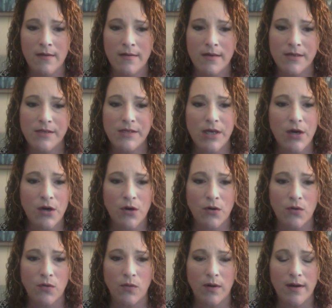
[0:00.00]

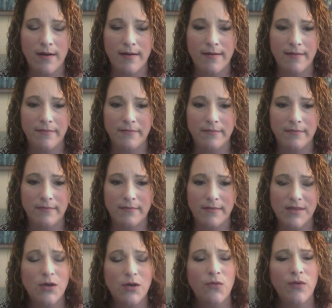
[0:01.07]
So
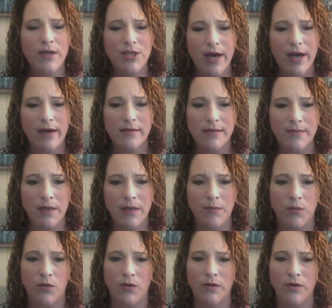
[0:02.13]
reach out to
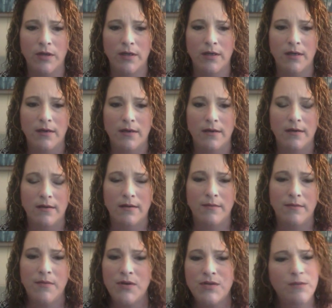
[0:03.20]
people.
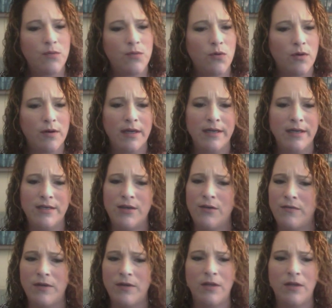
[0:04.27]
Most importantly, don't feel